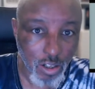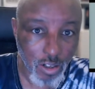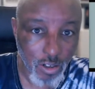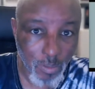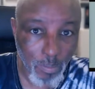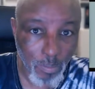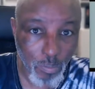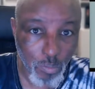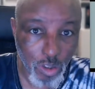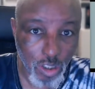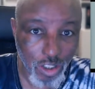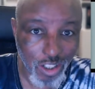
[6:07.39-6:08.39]

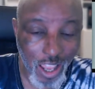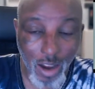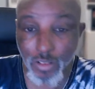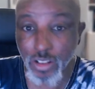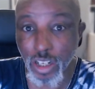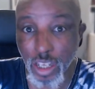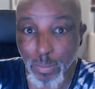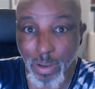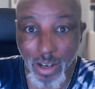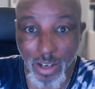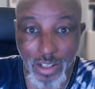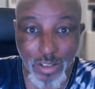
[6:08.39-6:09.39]
The character he
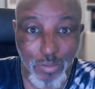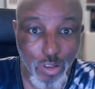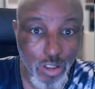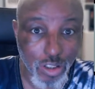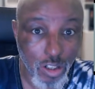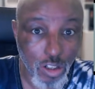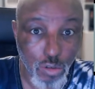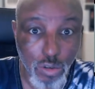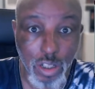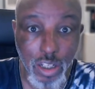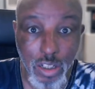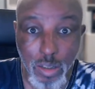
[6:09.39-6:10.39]
played was
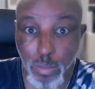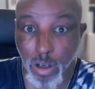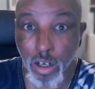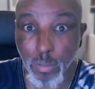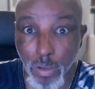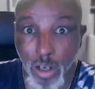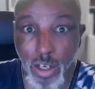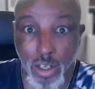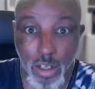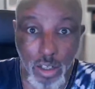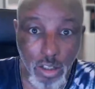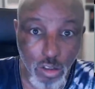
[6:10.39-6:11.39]
loosely inspired by
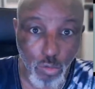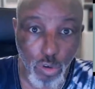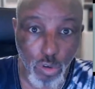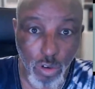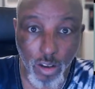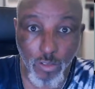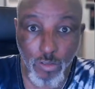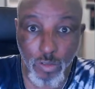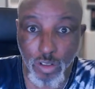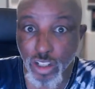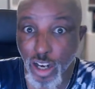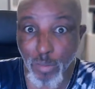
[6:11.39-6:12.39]
the real life
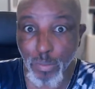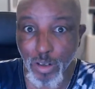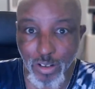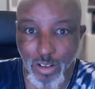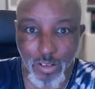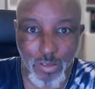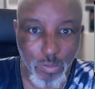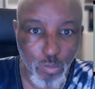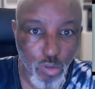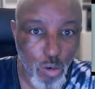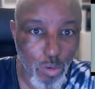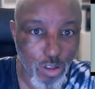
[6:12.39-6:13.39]
champion and
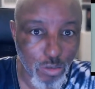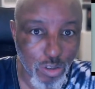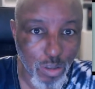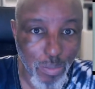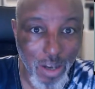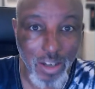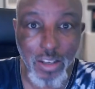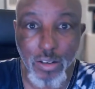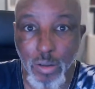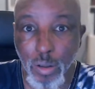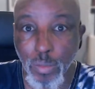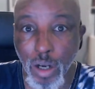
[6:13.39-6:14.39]
role model to many,
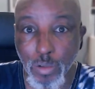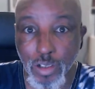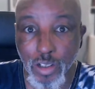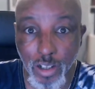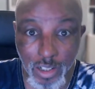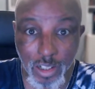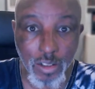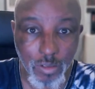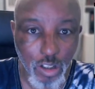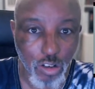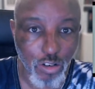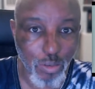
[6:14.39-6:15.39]
Muhammad Ali,
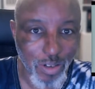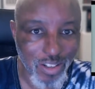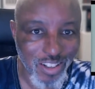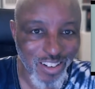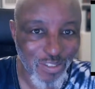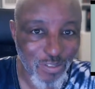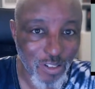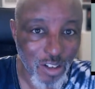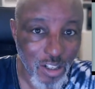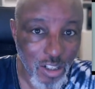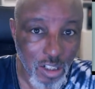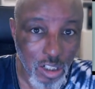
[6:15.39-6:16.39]
including myself.
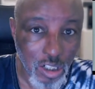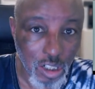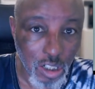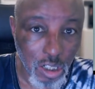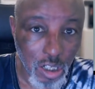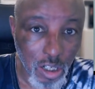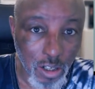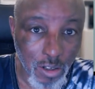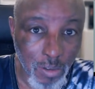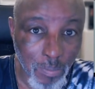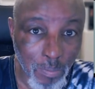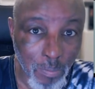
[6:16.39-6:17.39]

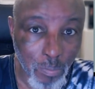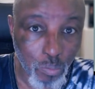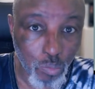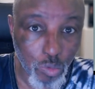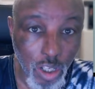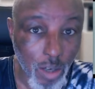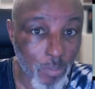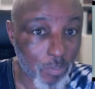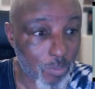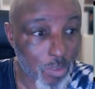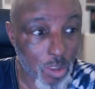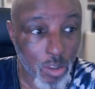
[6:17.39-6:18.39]
Yeah,
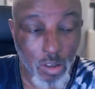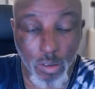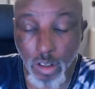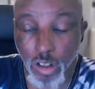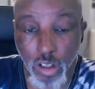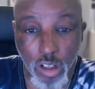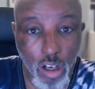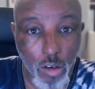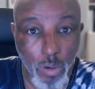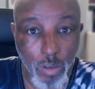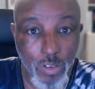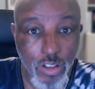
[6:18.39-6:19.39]
Carl
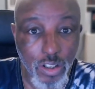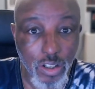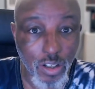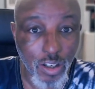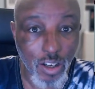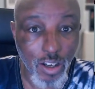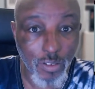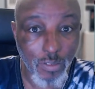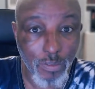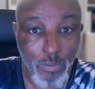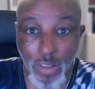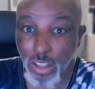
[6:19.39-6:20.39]
Weathers,
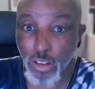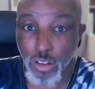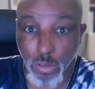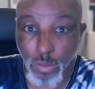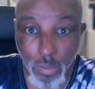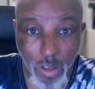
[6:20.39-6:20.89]
thank you.